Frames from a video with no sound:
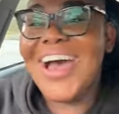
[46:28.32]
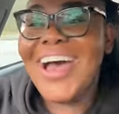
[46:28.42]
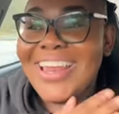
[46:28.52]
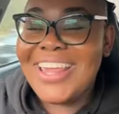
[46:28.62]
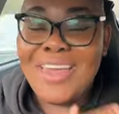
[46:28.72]

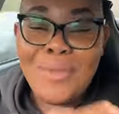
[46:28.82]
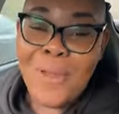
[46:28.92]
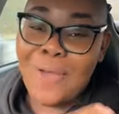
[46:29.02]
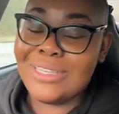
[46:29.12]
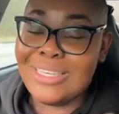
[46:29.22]
God gave
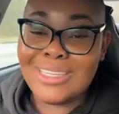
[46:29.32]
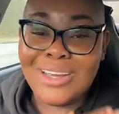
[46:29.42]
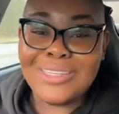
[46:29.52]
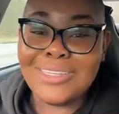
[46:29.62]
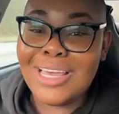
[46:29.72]
the prophecy
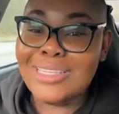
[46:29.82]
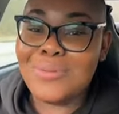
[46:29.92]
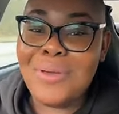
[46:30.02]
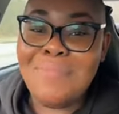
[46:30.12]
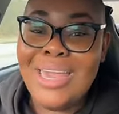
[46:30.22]
to her
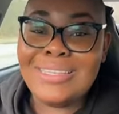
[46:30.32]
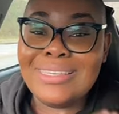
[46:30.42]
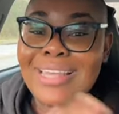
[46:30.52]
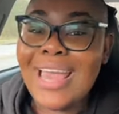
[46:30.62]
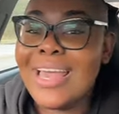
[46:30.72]
son, so it
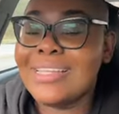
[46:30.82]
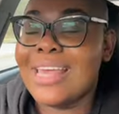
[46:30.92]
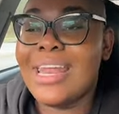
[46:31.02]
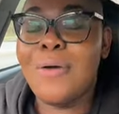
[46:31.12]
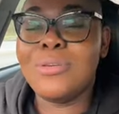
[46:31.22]
made
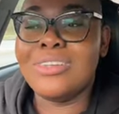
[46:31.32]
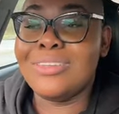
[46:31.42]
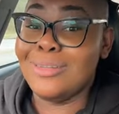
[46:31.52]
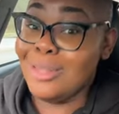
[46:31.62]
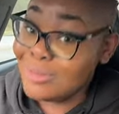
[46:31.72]
sense. And I was
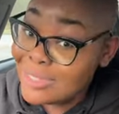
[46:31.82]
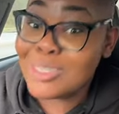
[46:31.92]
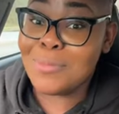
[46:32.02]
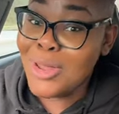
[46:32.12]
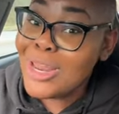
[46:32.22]
just,
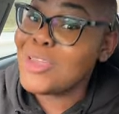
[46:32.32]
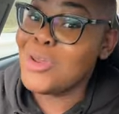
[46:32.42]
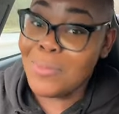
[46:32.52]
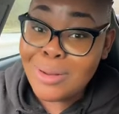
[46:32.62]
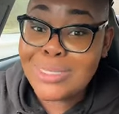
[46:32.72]
Sister
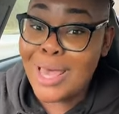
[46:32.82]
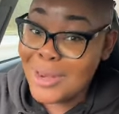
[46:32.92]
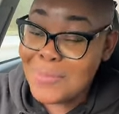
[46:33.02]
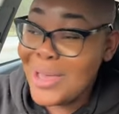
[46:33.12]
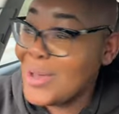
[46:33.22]
Monique, you know what I'm
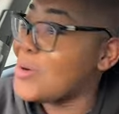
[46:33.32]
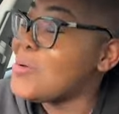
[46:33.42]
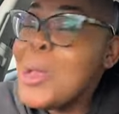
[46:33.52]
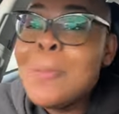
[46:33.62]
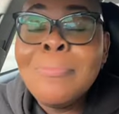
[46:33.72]
talking
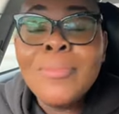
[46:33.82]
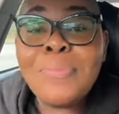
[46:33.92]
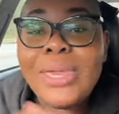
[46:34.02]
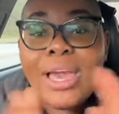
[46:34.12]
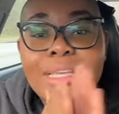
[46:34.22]
about.
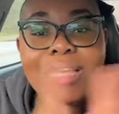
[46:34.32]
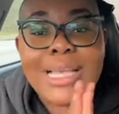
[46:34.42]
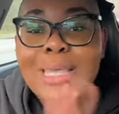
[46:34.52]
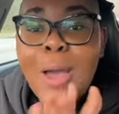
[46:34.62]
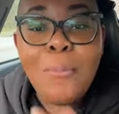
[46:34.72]
Because
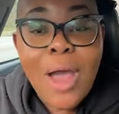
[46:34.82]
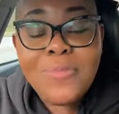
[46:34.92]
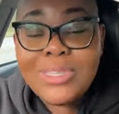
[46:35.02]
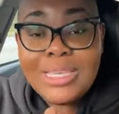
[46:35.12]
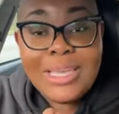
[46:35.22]
that's how
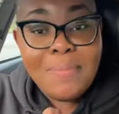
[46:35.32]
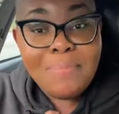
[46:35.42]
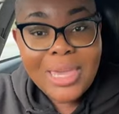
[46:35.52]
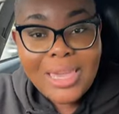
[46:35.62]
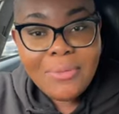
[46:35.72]
prophecy
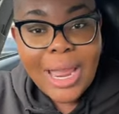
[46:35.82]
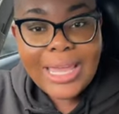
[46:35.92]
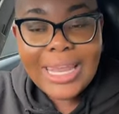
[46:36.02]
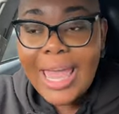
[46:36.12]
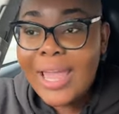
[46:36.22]
can be, right?